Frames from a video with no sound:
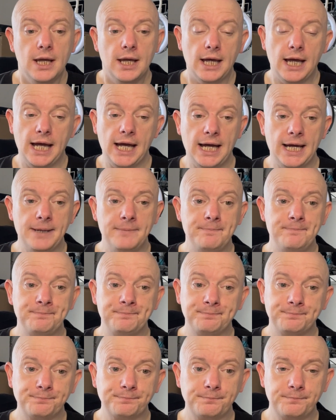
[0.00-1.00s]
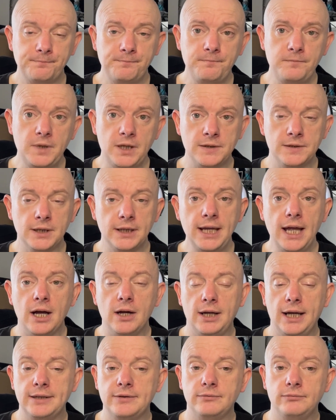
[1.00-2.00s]
So yeah, I
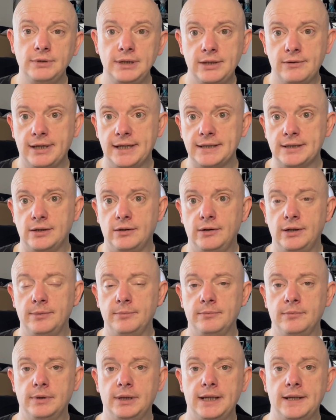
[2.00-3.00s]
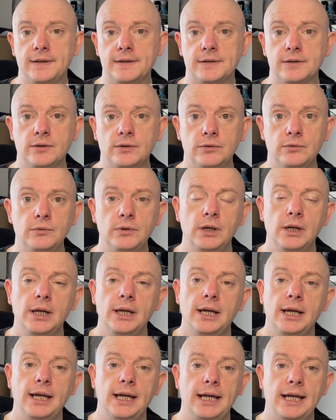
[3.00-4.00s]
had a really great time at the school,
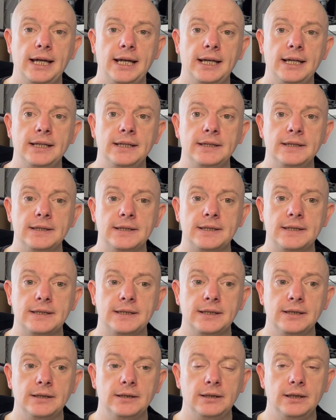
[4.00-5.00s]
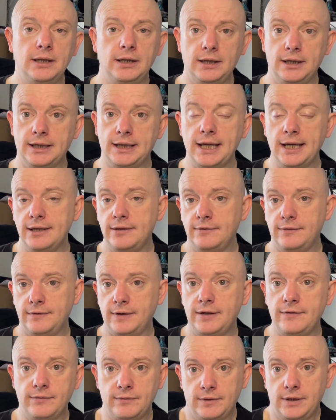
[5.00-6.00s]
and I gave
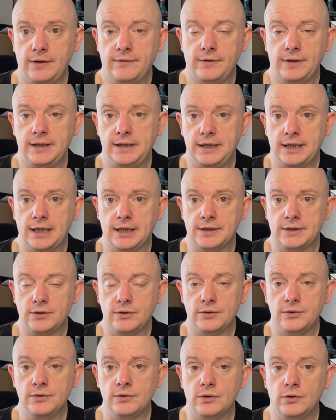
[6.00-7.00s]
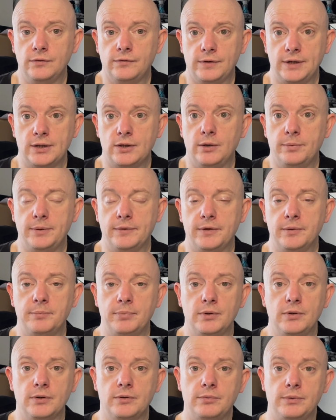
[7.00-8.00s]
every student got a free copy of the
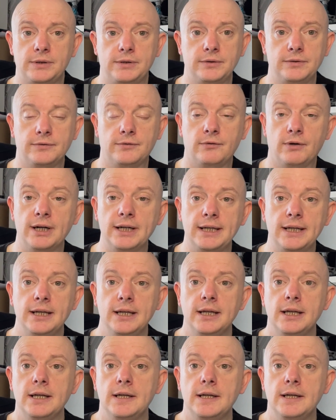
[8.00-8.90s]
book, which is great.